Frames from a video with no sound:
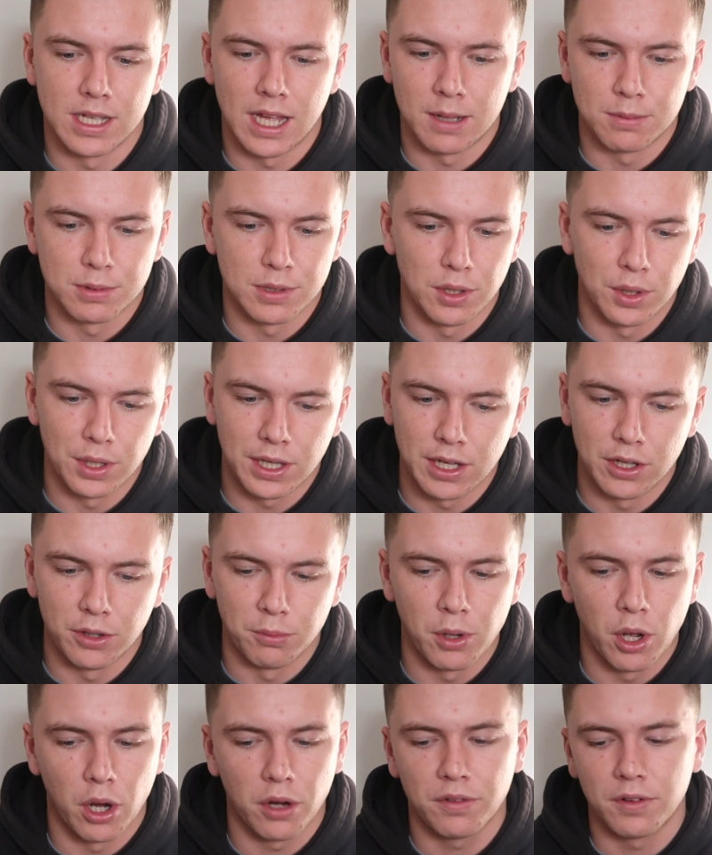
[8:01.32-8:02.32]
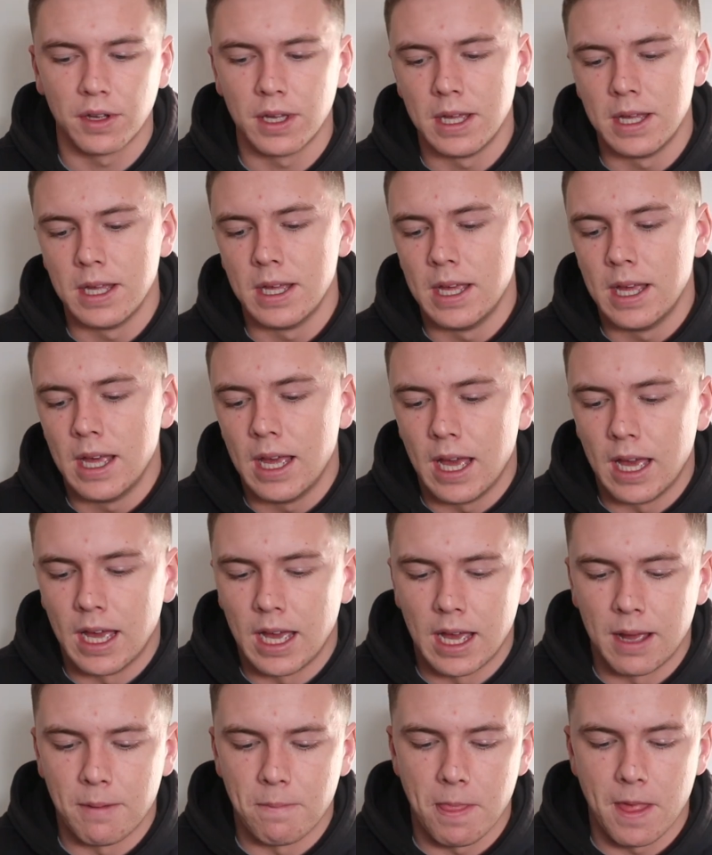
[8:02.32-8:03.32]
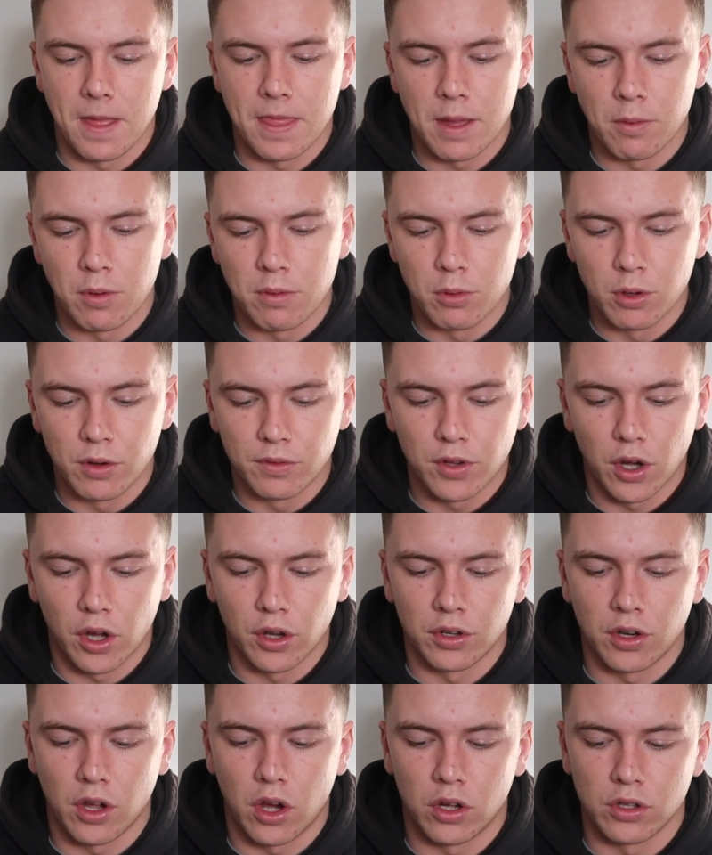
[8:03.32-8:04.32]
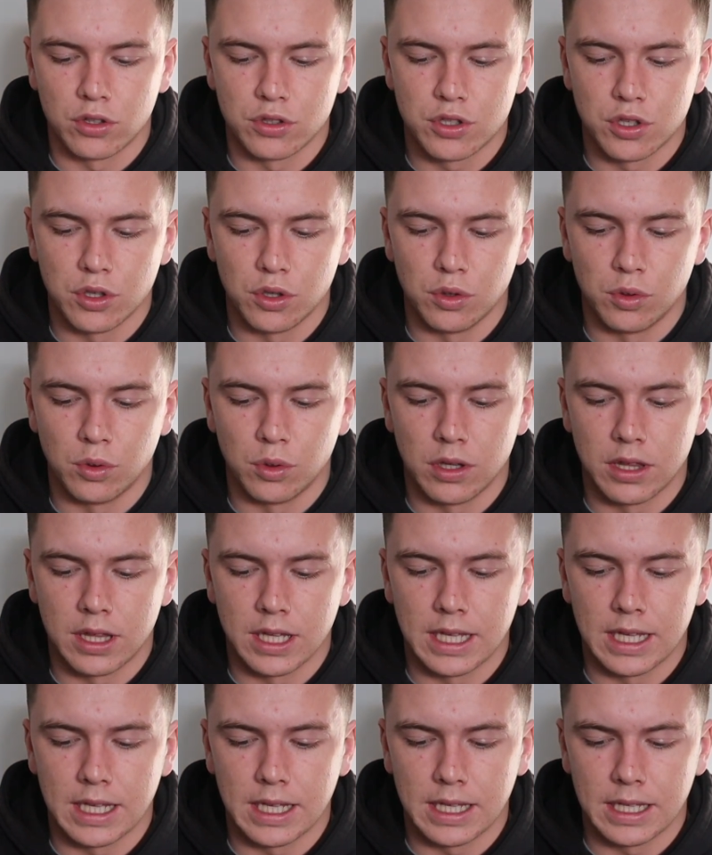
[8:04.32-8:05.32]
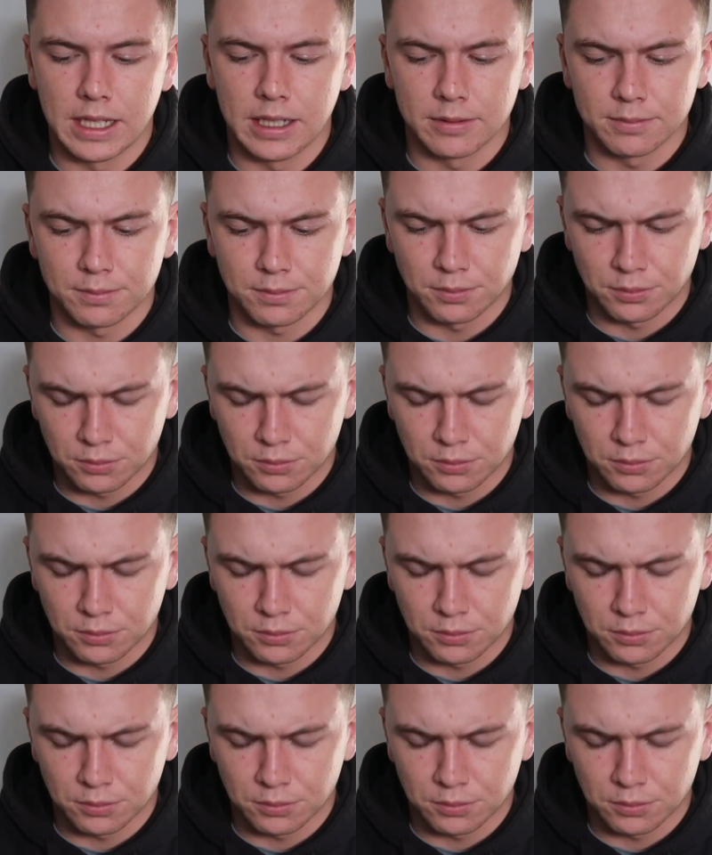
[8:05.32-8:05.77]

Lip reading: it absolutely killed me off. And then we moved on to the